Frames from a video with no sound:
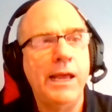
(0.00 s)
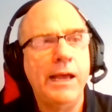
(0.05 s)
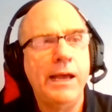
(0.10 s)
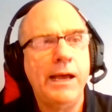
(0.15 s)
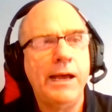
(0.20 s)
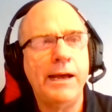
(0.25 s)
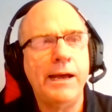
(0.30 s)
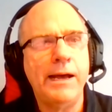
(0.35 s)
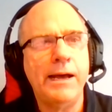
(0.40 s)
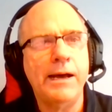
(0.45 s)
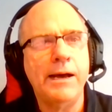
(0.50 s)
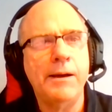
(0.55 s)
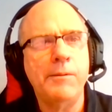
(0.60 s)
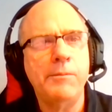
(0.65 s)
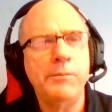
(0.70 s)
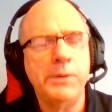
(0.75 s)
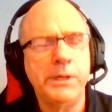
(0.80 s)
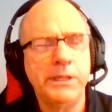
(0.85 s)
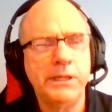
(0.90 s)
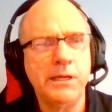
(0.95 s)

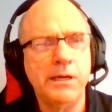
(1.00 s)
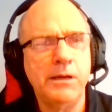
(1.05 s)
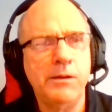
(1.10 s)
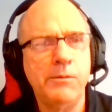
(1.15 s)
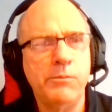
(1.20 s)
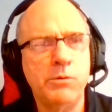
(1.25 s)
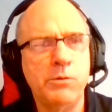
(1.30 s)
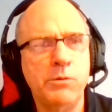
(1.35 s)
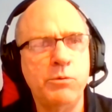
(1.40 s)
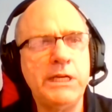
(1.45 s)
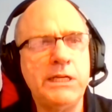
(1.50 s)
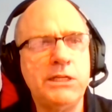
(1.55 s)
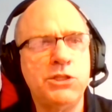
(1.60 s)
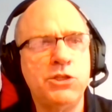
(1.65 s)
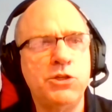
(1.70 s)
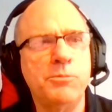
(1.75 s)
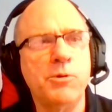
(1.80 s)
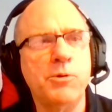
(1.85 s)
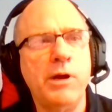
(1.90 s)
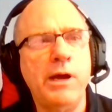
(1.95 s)
But the really
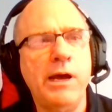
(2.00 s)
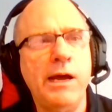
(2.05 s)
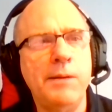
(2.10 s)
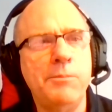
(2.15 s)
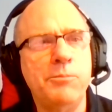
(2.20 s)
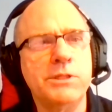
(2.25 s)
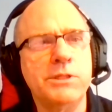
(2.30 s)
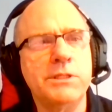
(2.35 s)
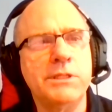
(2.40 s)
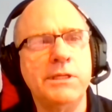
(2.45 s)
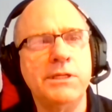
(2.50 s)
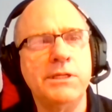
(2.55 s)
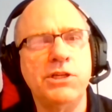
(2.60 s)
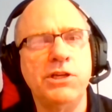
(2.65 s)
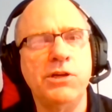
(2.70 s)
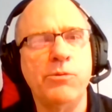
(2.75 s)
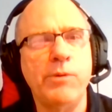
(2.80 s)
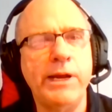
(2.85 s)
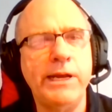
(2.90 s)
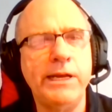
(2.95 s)
super high precision
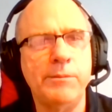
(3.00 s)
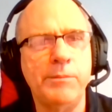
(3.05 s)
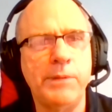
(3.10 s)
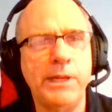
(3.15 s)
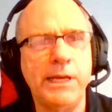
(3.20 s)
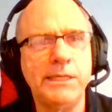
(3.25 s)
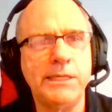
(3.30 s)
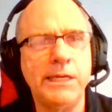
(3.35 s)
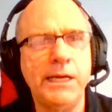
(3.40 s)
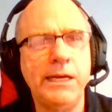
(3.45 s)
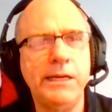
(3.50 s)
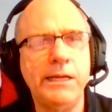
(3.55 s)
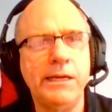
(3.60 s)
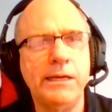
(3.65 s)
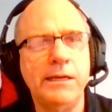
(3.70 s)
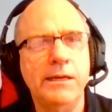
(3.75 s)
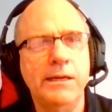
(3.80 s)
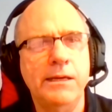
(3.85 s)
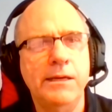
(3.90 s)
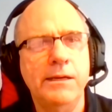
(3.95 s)
uranium-lead
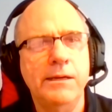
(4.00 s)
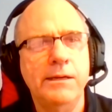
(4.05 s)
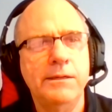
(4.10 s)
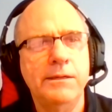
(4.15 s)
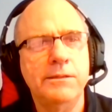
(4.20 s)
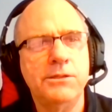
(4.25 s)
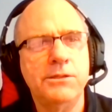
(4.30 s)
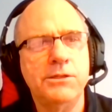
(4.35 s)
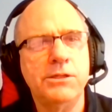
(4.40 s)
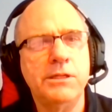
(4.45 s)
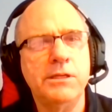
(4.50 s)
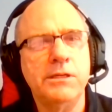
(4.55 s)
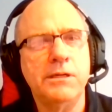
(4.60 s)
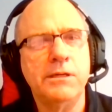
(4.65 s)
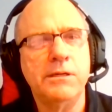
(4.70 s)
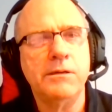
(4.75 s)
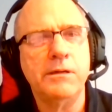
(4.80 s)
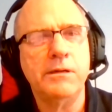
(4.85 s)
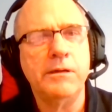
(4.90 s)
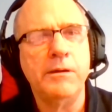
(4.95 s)
dating to
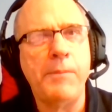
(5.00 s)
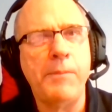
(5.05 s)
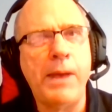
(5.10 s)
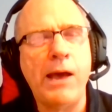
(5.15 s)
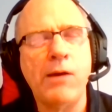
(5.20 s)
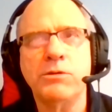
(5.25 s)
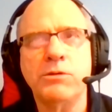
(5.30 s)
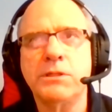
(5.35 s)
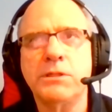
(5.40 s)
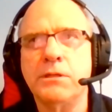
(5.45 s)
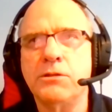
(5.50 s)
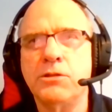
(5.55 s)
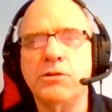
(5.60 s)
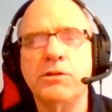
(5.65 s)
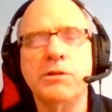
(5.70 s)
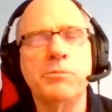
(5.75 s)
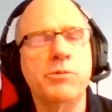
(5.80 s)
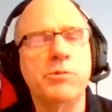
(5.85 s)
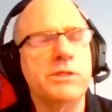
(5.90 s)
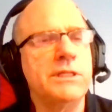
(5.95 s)

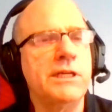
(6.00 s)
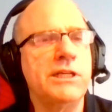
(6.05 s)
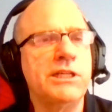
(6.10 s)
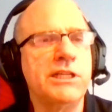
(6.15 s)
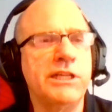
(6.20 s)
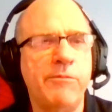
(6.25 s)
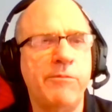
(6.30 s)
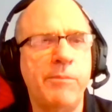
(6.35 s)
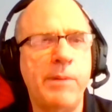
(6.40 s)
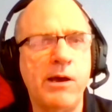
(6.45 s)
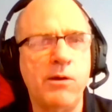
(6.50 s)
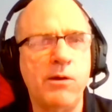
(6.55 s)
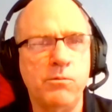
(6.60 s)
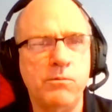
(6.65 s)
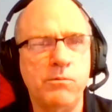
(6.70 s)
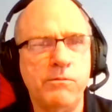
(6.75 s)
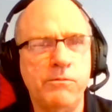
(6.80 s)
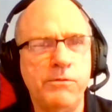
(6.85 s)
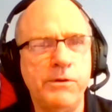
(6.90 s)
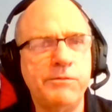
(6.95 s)
the precision of about
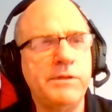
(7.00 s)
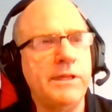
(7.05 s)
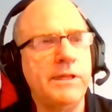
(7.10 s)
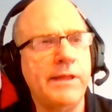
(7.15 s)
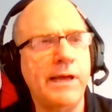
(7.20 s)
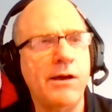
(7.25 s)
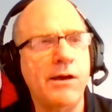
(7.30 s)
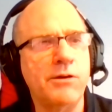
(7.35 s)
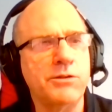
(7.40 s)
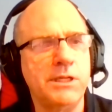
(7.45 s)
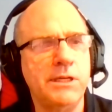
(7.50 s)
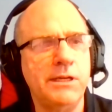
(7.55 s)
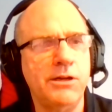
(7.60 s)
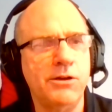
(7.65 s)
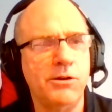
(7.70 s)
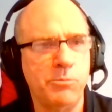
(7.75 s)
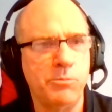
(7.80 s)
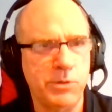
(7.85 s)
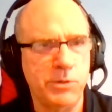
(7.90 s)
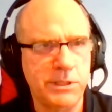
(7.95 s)
50,000
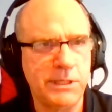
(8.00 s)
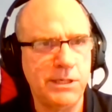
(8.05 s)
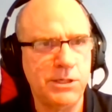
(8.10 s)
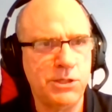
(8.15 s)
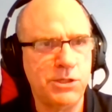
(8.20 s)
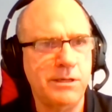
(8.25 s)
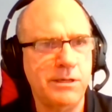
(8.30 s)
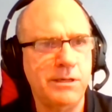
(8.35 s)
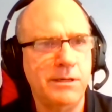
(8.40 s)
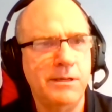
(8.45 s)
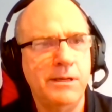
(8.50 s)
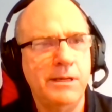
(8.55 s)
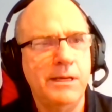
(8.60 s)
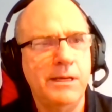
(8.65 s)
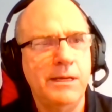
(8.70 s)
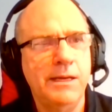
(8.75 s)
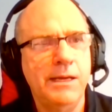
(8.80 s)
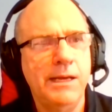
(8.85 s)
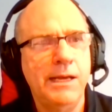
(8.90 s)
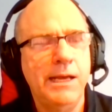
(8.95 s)
year precision
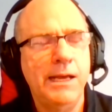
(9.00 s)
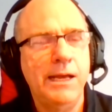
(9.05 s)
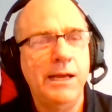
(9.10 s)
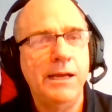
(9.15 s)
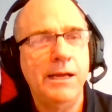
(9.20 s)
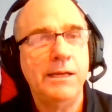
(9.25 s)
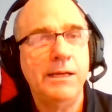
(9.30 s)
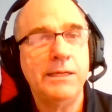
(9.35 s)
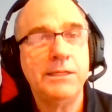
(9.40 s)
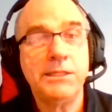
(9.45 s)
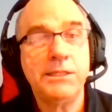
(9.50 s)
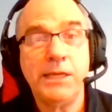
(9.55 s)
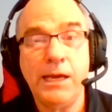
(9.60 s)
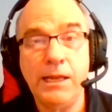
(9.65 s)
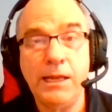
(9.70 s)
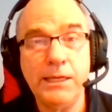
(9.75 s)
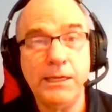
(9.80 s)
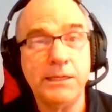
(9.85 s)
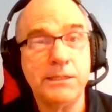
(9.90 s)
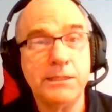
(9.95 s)
is
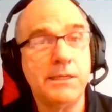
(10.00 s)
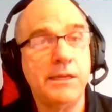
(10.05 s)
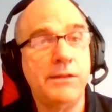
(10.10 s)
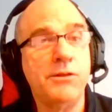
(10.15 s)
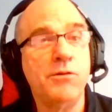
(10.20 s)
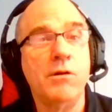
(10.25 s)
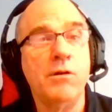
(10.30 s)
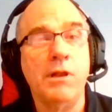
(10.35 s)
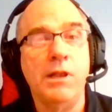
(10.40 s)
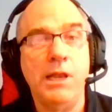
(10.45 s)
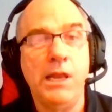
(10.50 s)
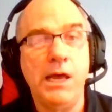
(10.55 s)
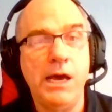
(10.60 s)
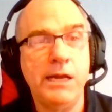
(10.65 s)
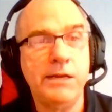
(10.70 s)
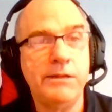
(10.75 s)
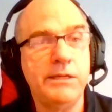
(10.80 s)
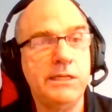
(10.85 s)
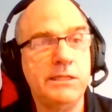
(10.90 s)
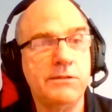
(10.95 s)
telling us that there are a
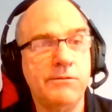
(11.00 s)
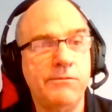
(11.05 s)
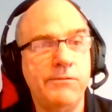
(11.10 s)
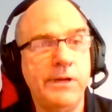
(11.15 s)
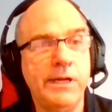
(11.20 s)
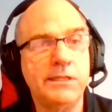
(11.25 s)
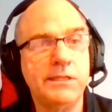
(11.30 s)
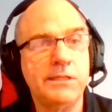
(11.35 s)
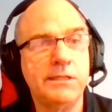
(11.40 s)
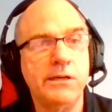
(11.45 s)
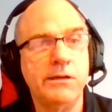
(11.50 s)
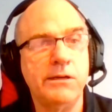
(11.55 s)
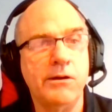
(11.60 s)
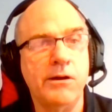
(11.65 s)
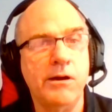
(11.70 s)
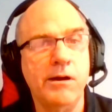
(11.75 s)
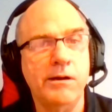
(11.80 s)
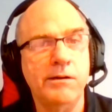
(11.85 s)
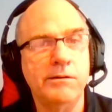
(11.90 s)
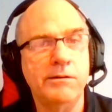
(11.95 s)
lot of these events that
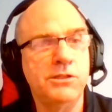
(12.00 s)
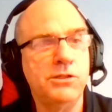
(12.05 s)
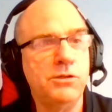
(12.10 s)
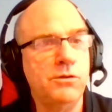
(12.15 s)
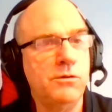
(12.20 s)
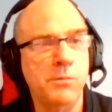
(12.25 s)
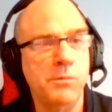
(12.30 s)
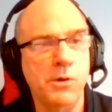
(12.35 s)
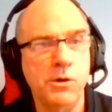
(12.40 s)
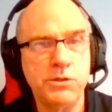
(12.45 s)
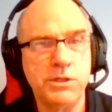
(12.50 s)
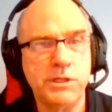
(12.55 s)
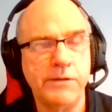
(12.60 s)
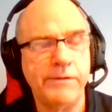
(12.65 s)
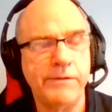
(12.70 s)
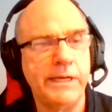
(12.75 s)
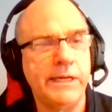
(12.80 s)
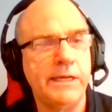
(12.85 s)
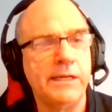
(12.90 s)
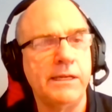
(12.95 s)
are due, most of
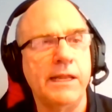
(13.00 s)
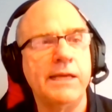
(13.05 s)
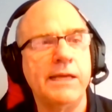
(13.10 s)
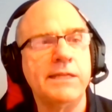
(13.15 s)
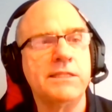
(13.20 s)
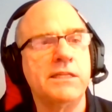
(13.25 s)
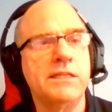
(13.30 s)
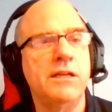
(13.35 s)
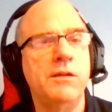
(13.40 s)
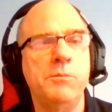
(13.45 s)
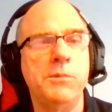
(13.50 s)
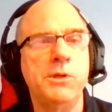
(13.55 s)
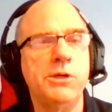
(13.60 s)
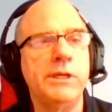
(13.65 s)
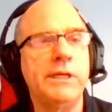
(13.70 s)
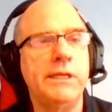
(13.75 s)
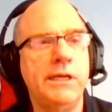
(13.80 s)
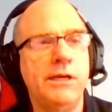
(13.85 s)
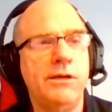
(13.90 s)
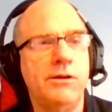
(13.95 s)
it in less than 1
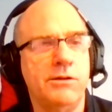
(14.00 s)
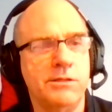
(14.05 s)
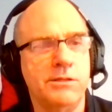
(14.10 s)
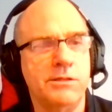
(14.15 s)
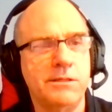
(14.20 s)
million years.